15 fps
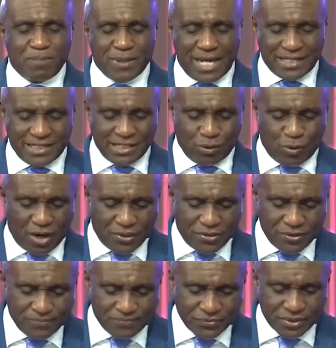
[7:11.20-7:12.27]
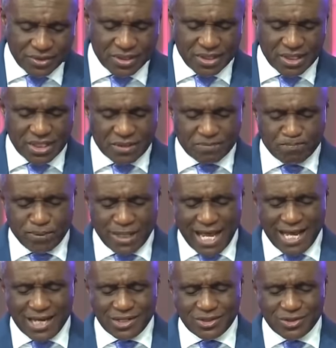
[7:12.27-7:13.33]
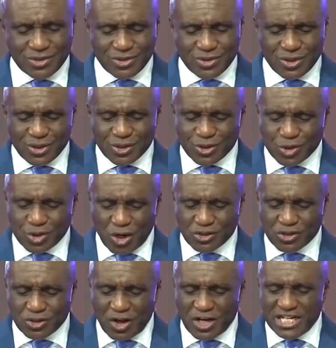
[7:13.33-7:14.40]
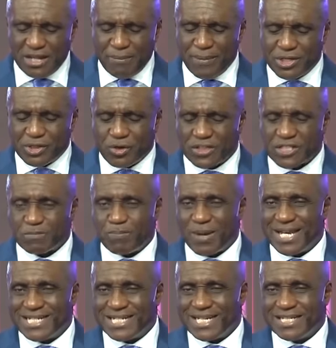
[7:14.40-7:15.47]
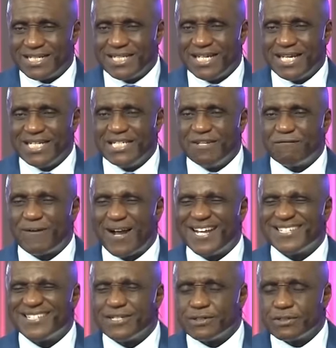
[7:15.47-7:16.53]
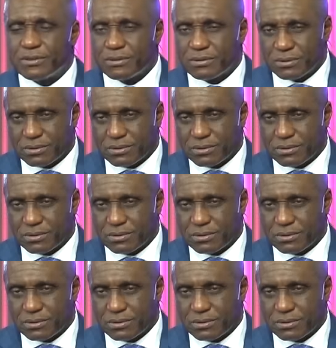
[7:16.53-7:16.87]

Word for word: plan. You know what? Plan does not limit your spending, it defines it.